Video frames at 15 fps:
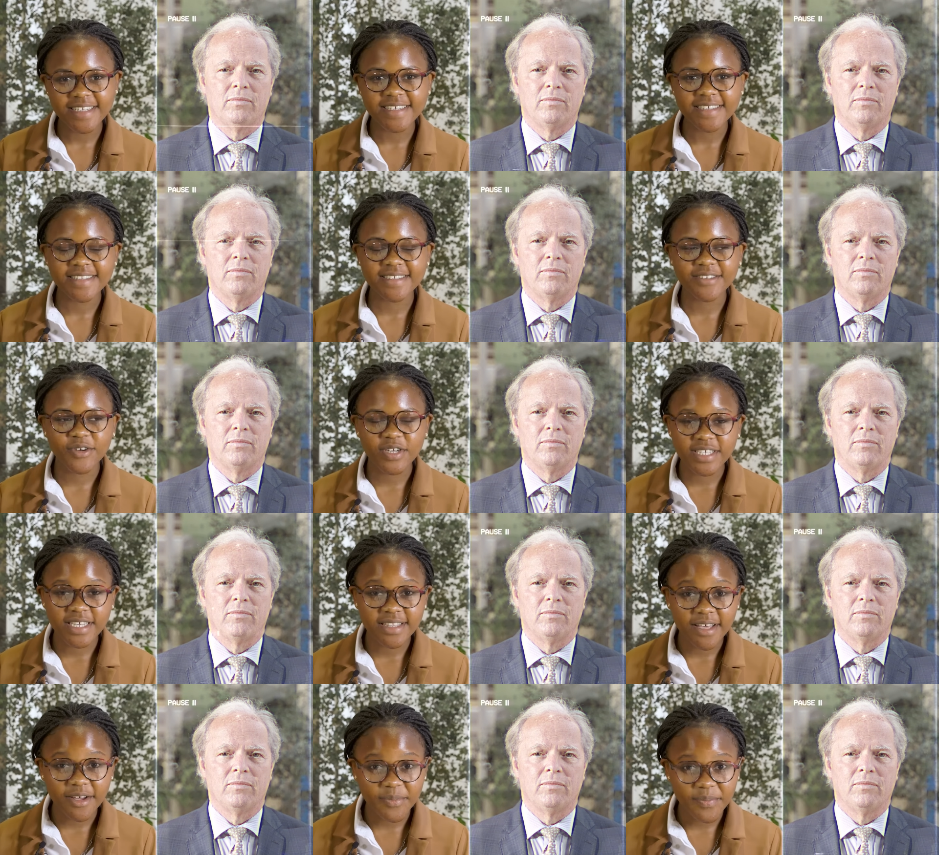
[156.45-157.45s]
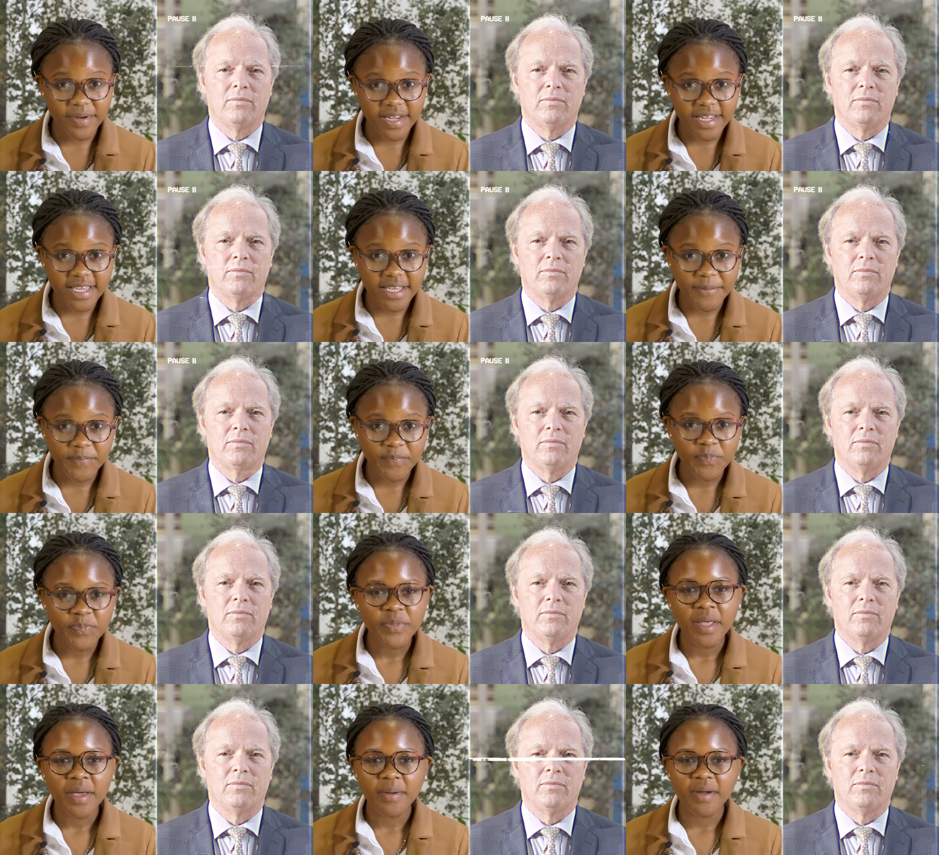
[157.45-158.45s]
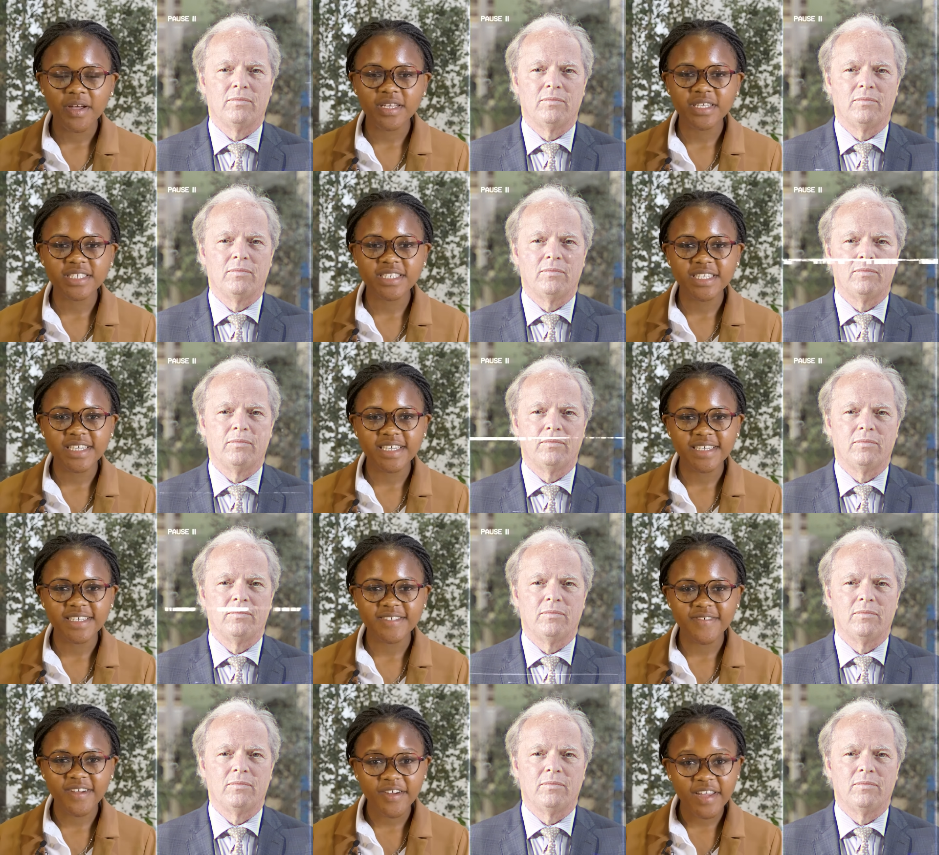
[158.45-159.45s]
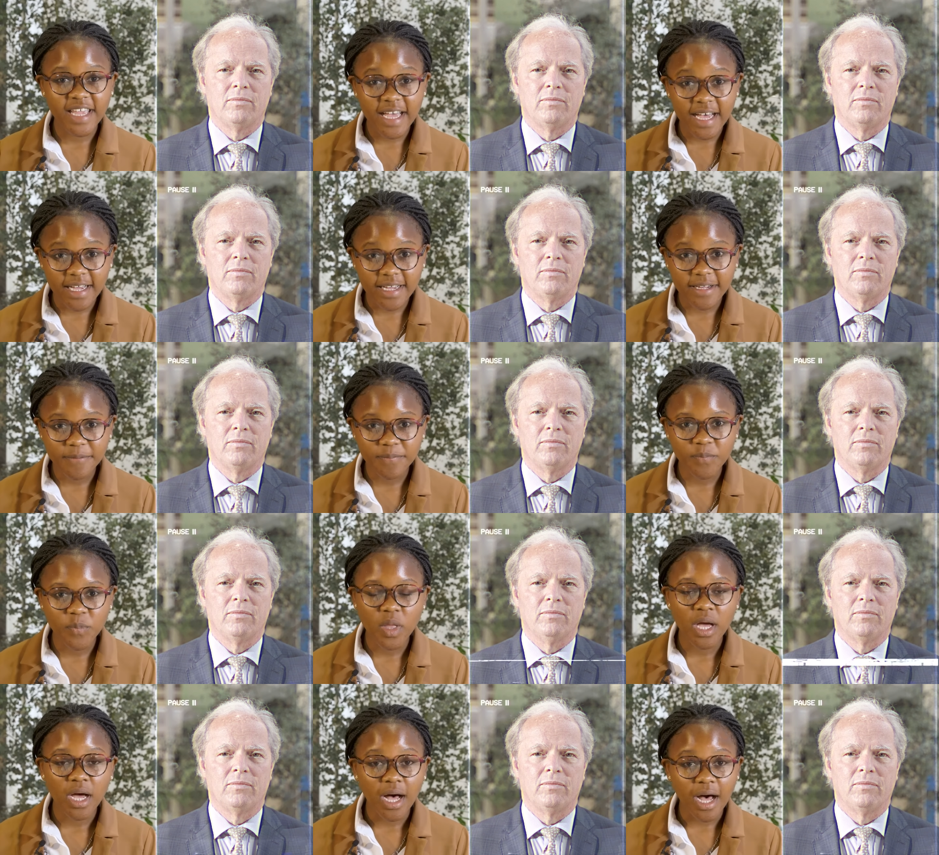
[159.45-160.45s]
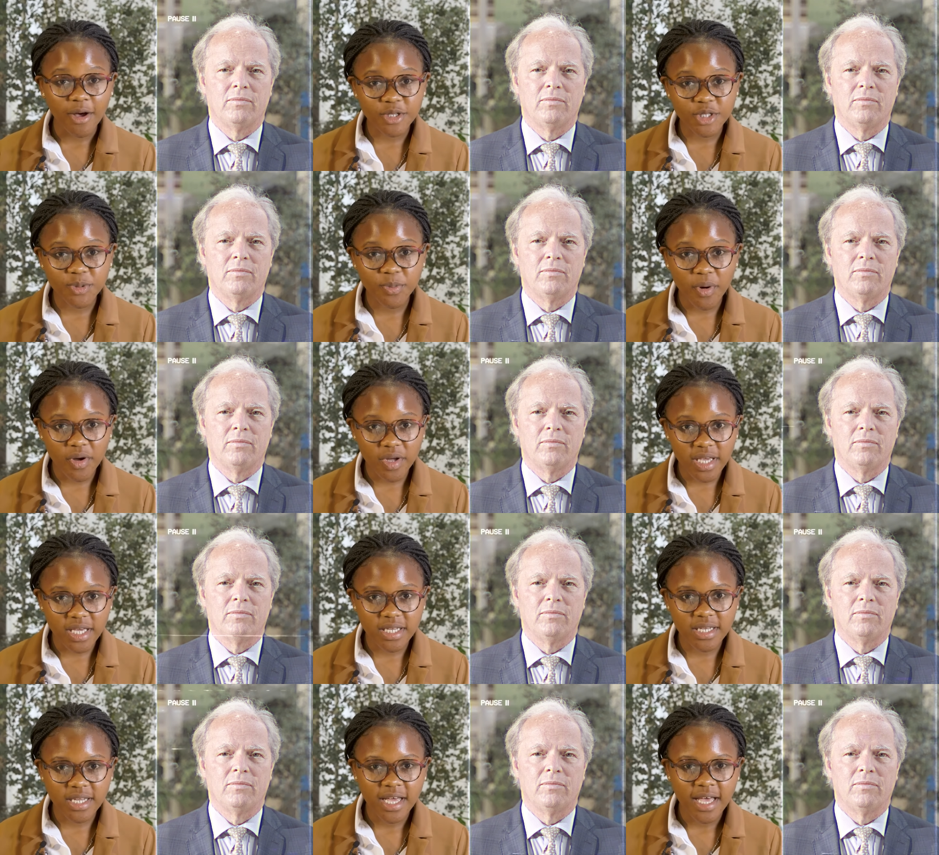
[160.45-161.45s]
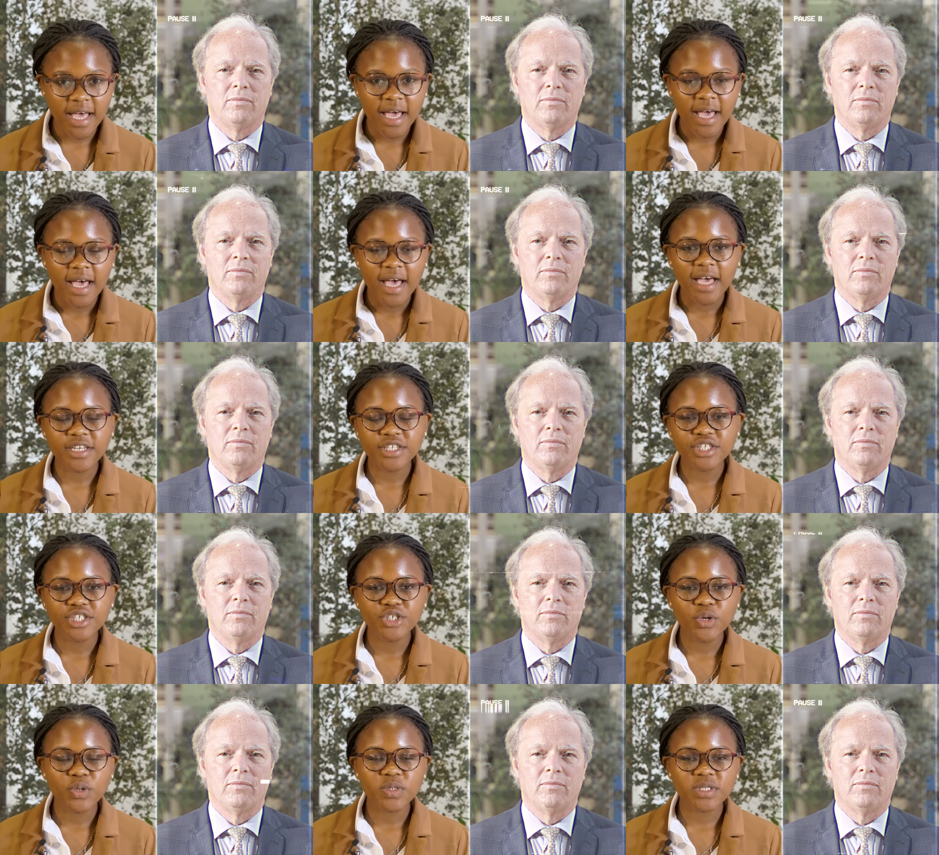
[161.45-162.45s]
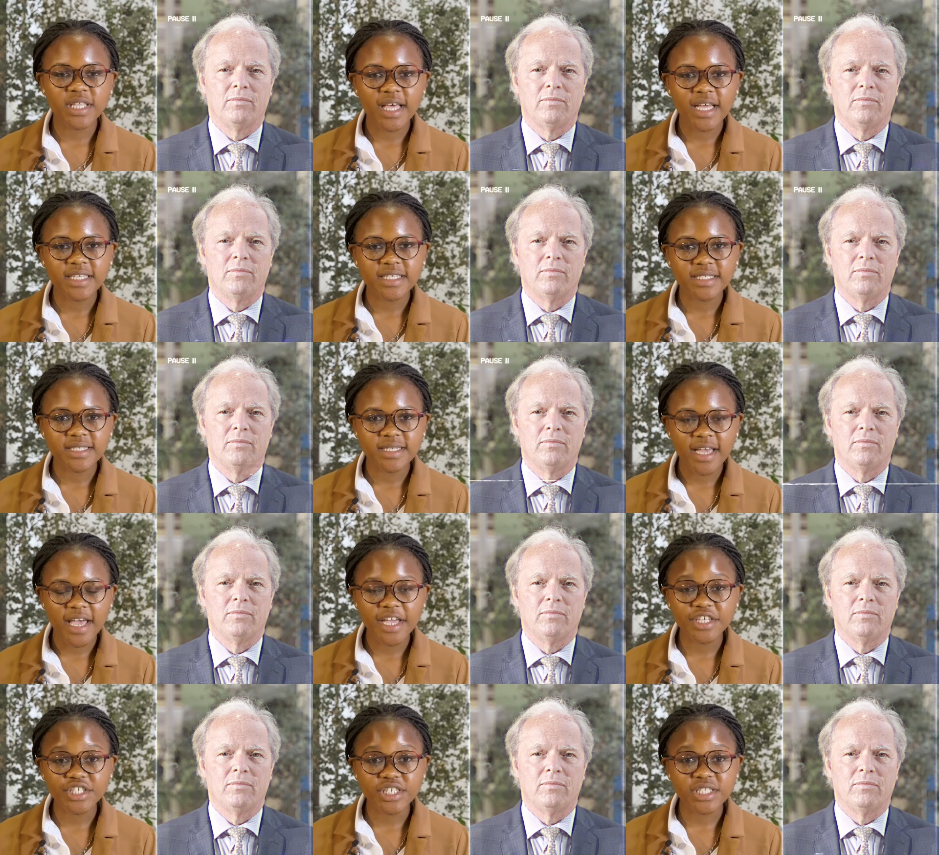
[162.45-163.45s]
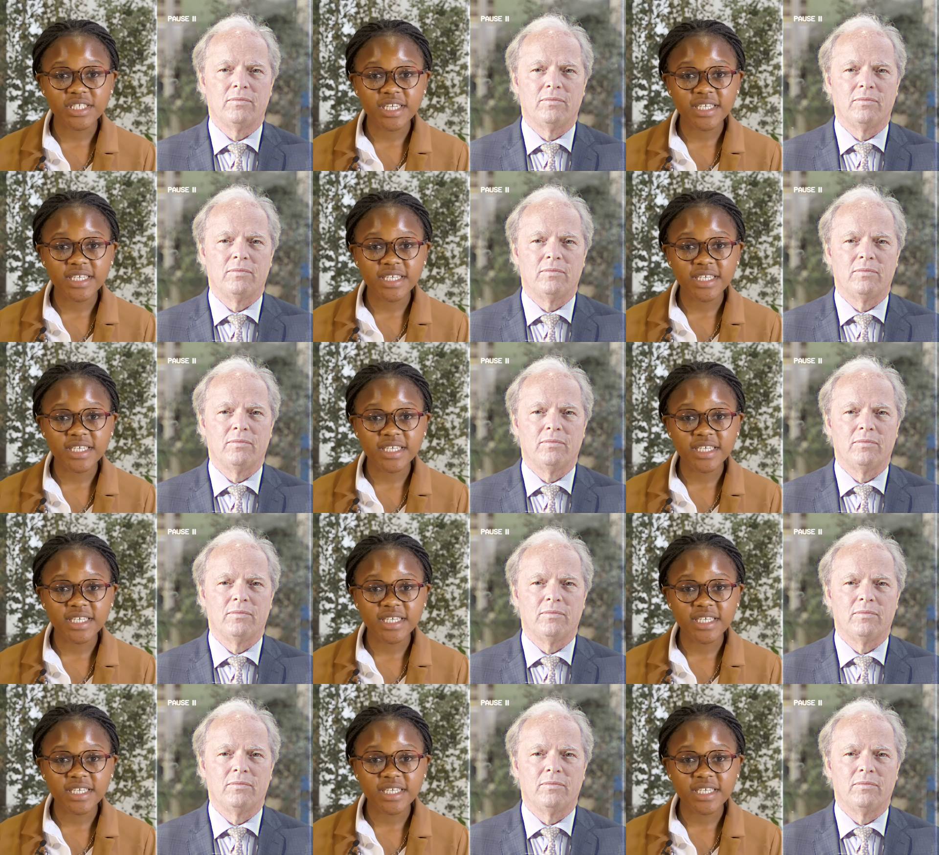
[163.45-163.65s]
Speaker 1: is Greta Thunberg, because she's very young, outspoken, and she shows that age is